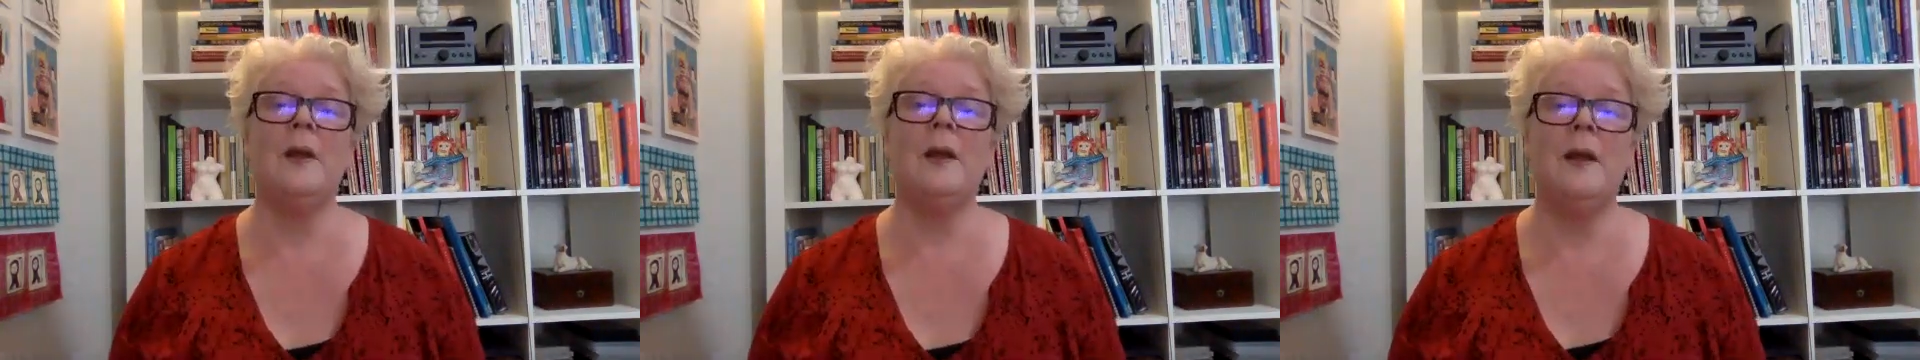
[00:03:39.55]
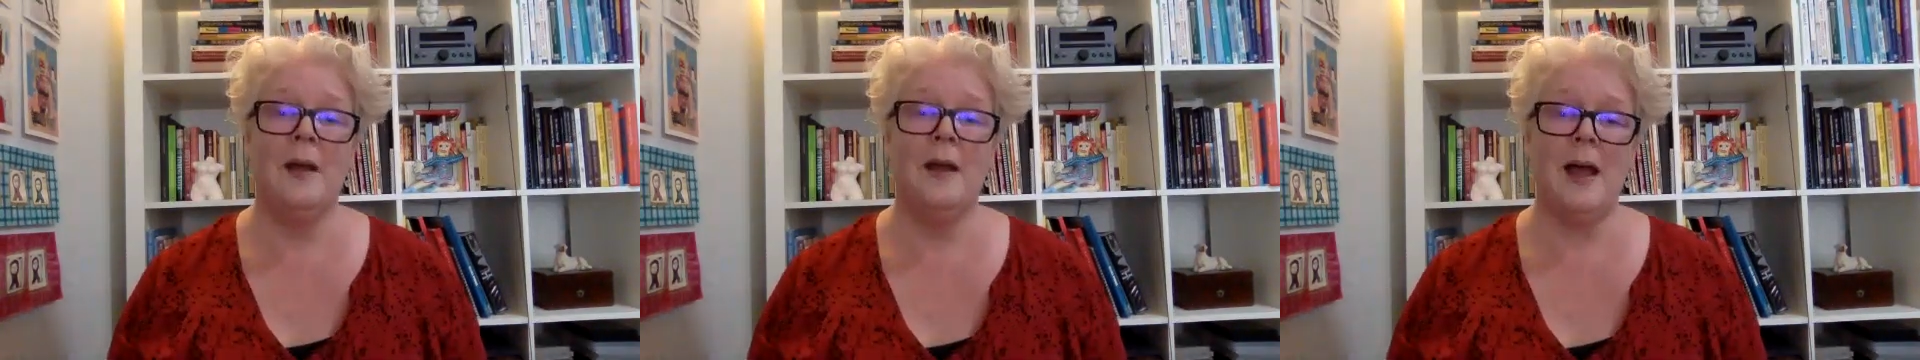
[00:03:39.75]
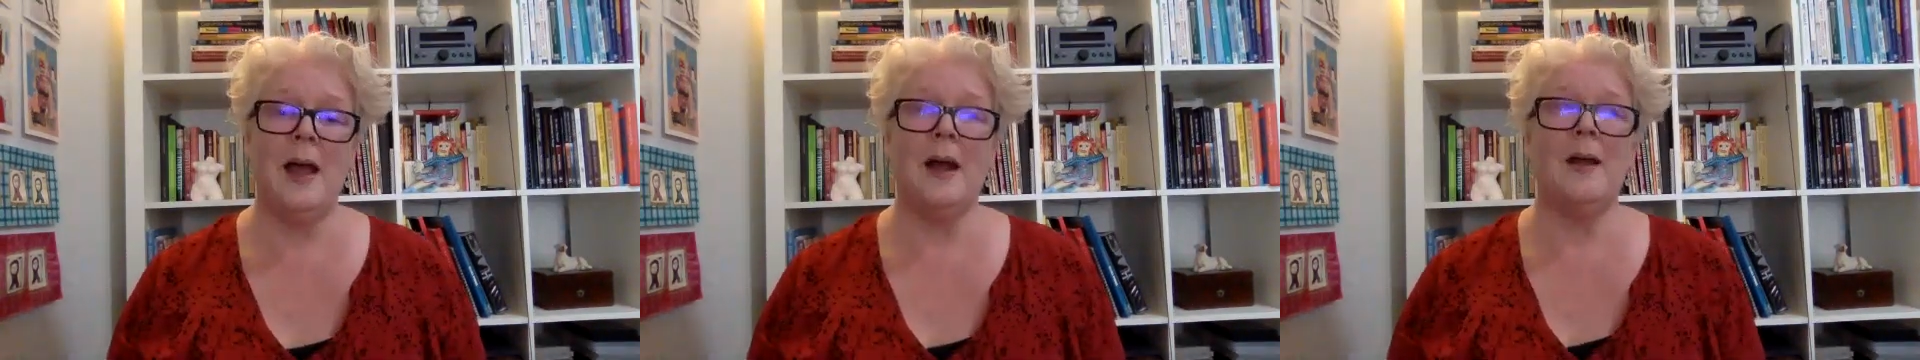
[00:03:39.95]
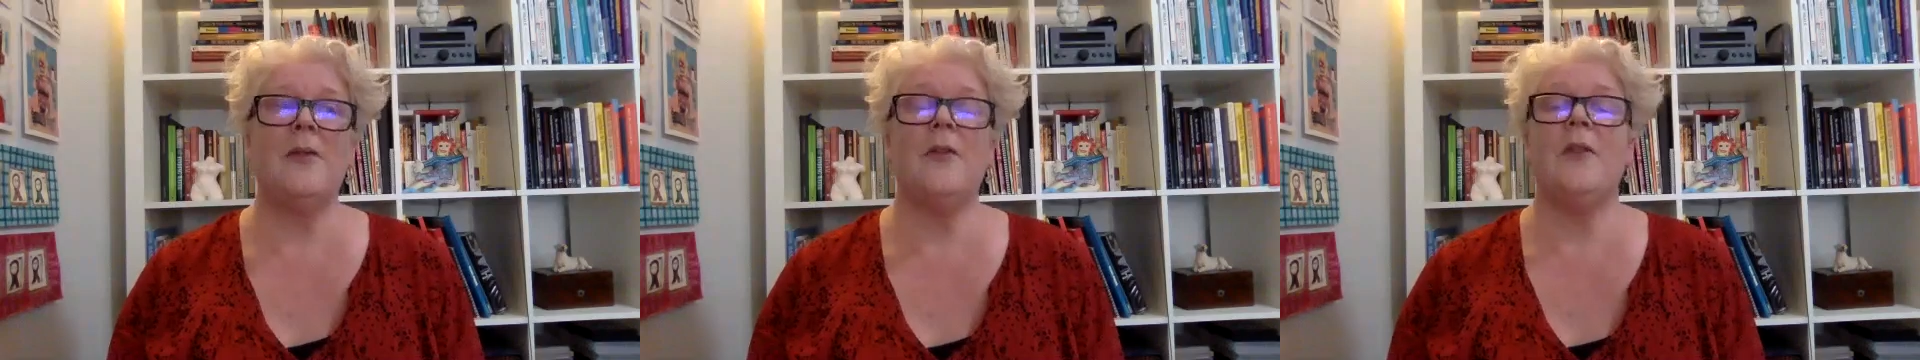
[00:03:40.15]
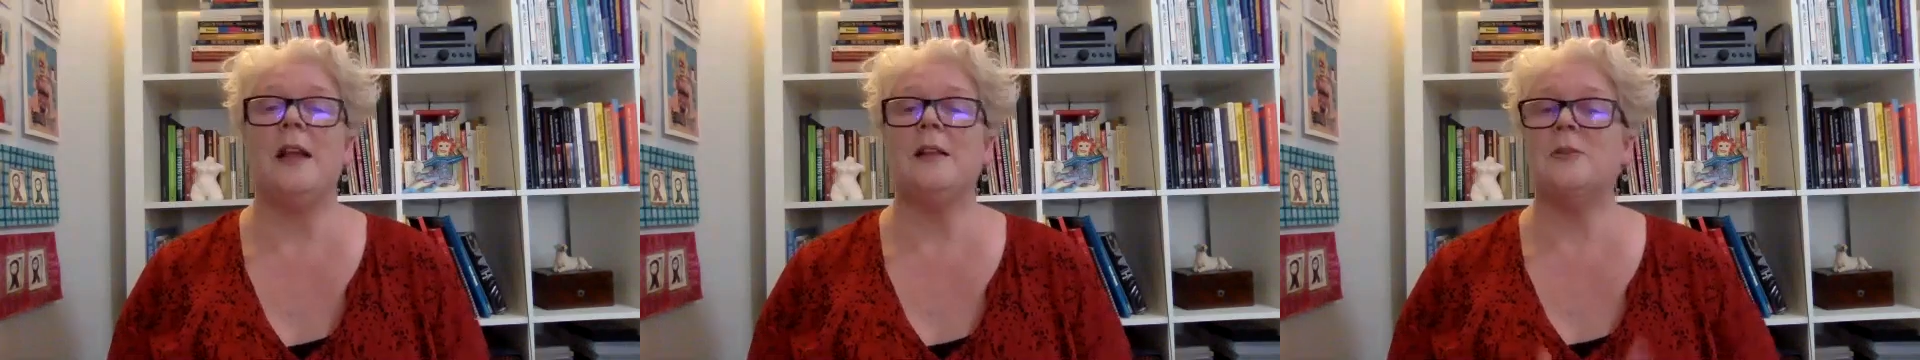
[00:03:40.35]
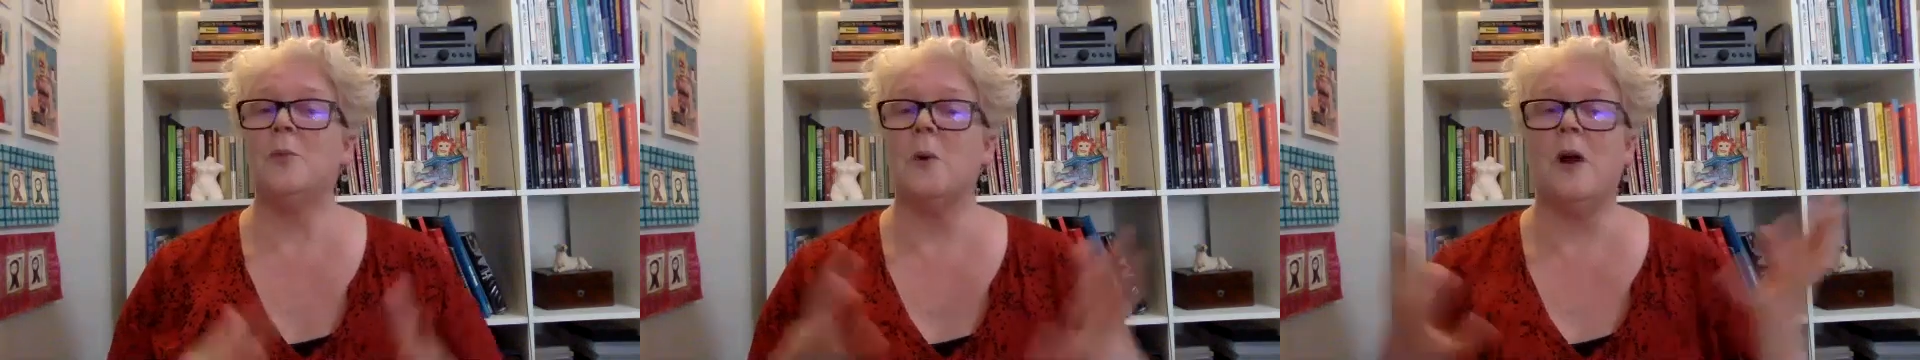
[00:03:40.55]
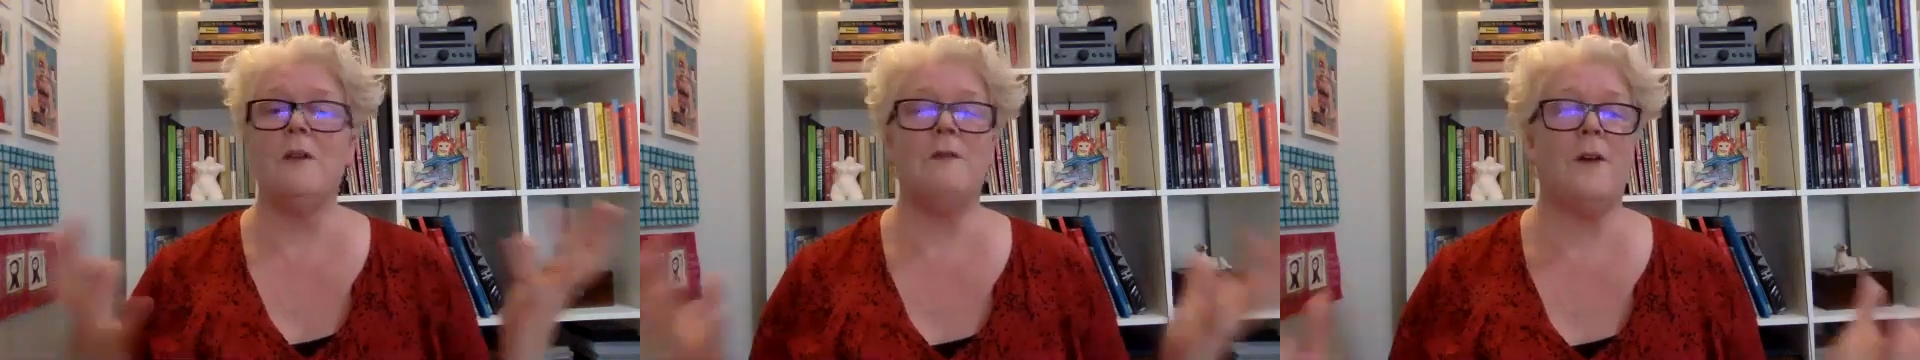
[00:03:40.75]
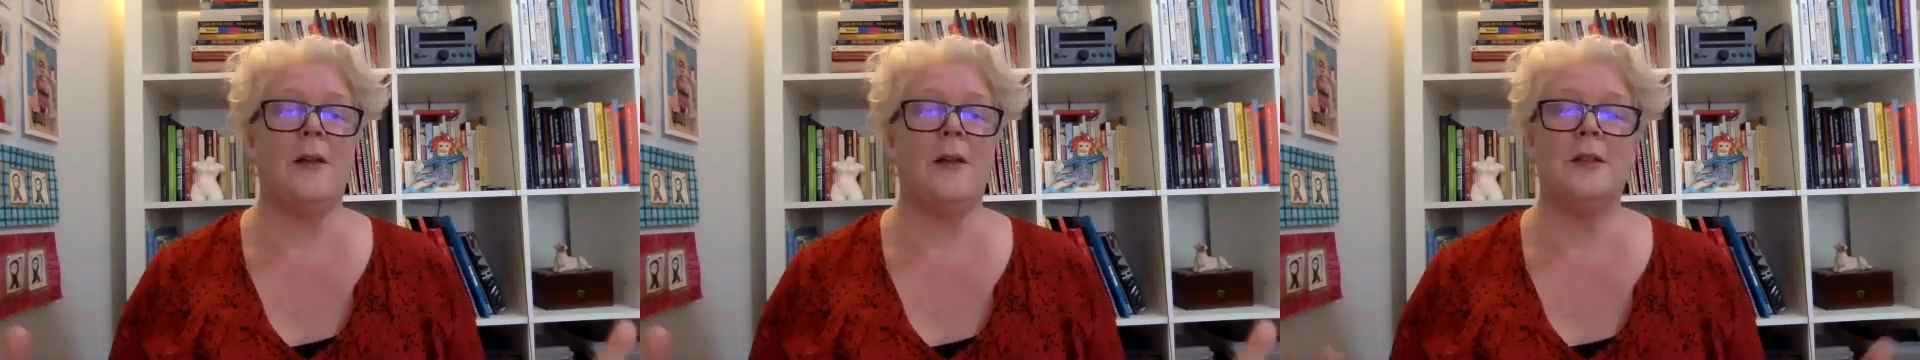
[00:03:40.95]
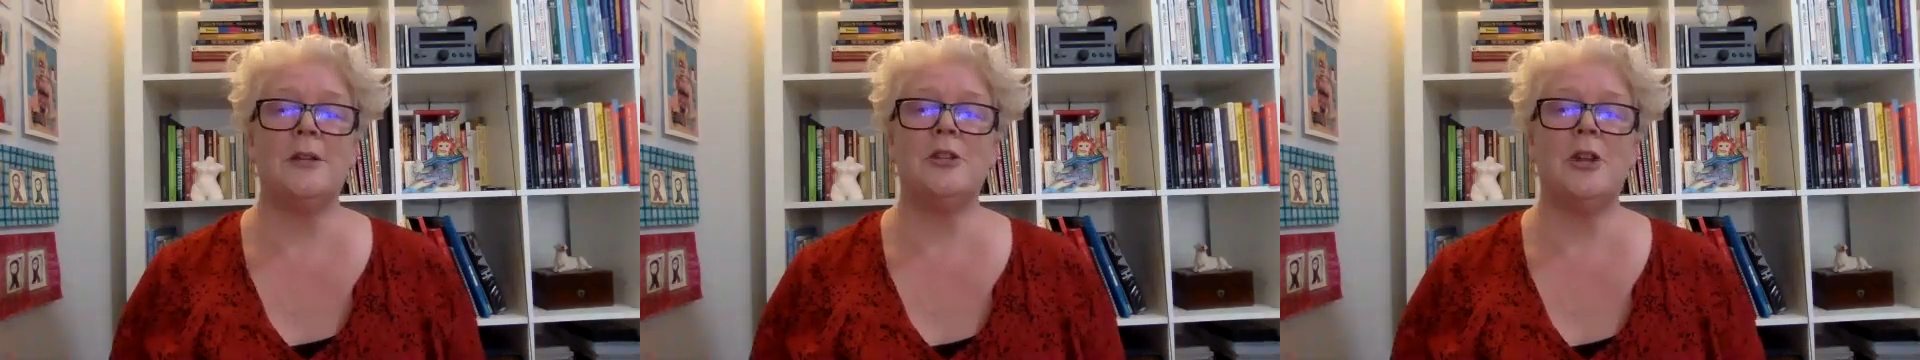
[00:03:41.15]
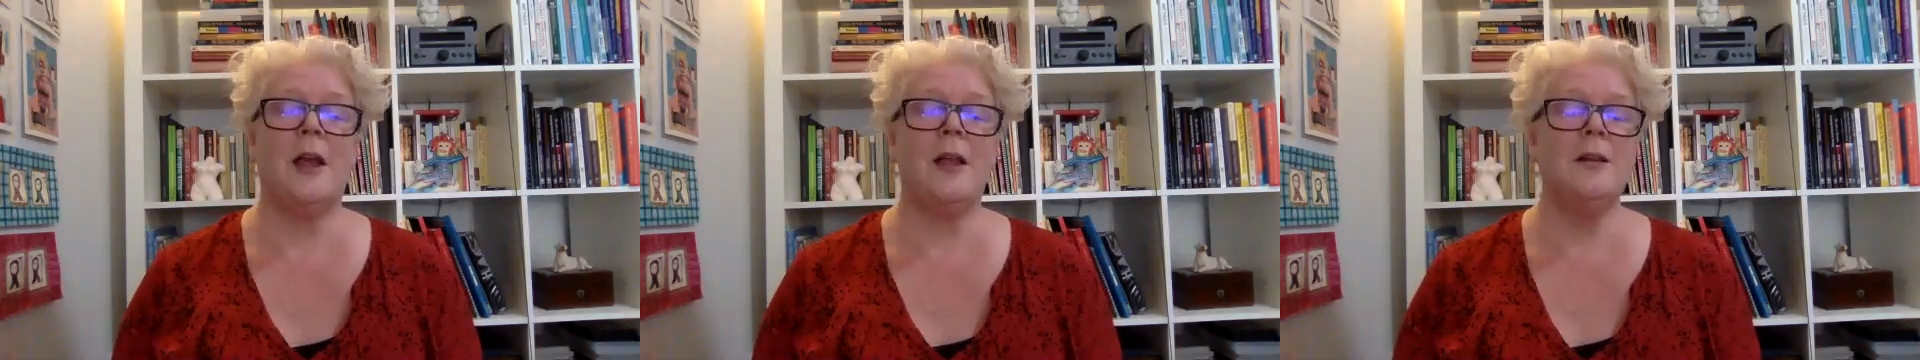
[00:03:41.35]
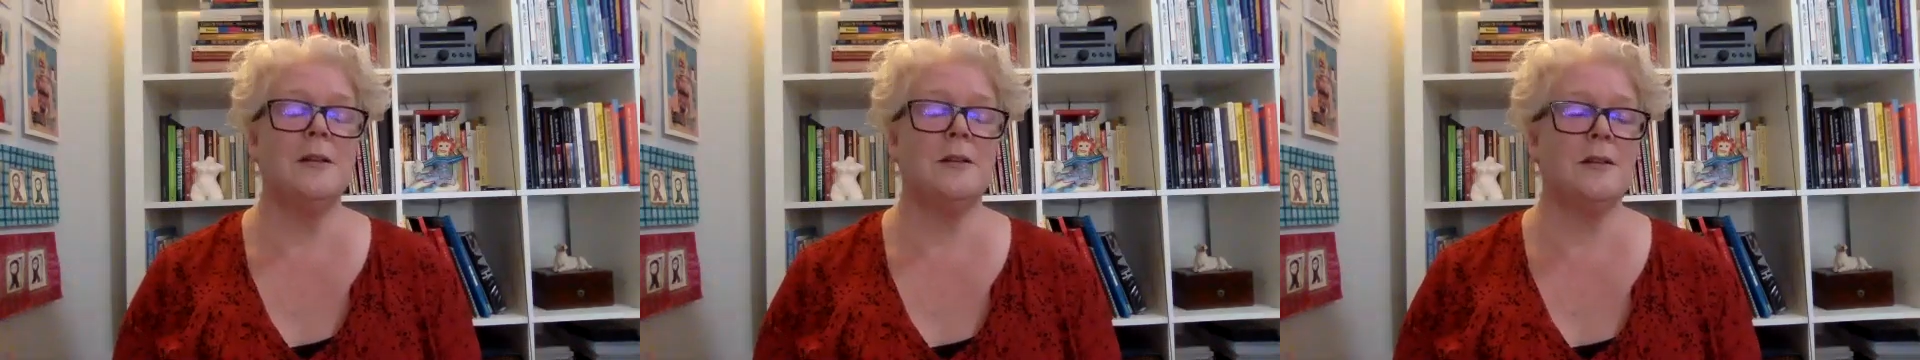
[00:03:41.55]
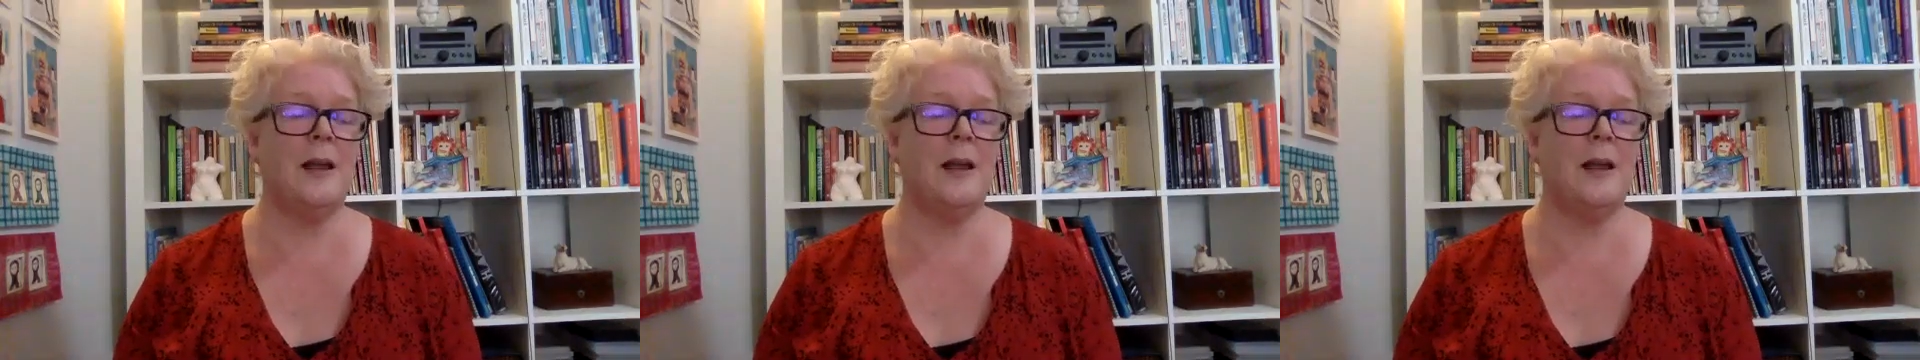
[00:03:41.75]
And that's where I find the changes.